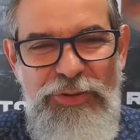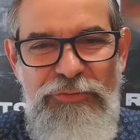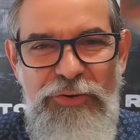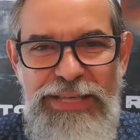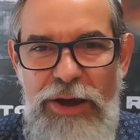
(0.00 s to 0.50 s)

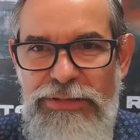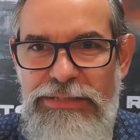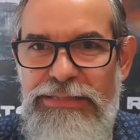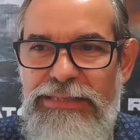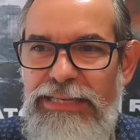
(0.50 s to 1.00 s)
for the
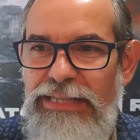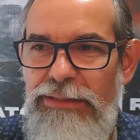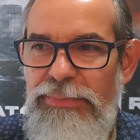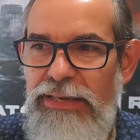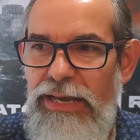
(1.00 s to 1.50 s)
audience, tell
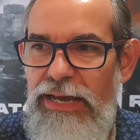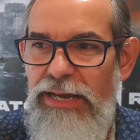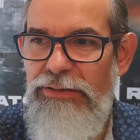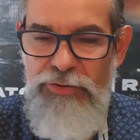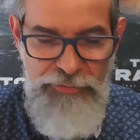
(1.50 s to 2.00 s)
me
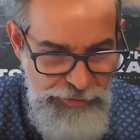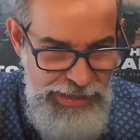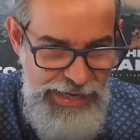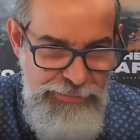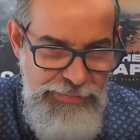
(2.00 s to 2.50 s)
your full
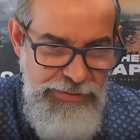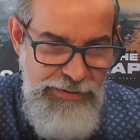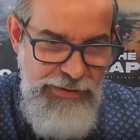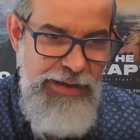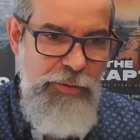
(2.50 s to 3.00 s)
name,
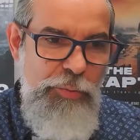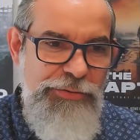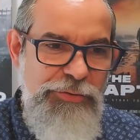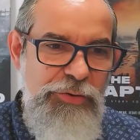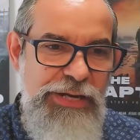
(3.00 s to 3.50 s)
where
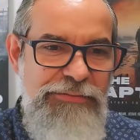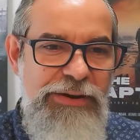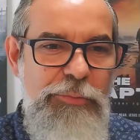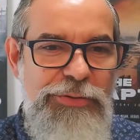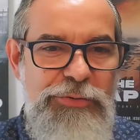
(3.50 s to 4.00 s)
do you live,
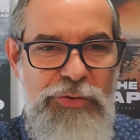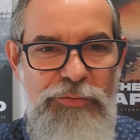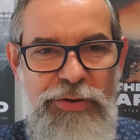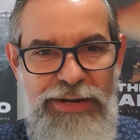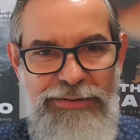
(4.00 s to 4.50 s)
and what do you do
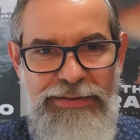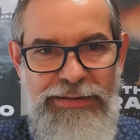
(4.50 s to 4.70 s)
for a living?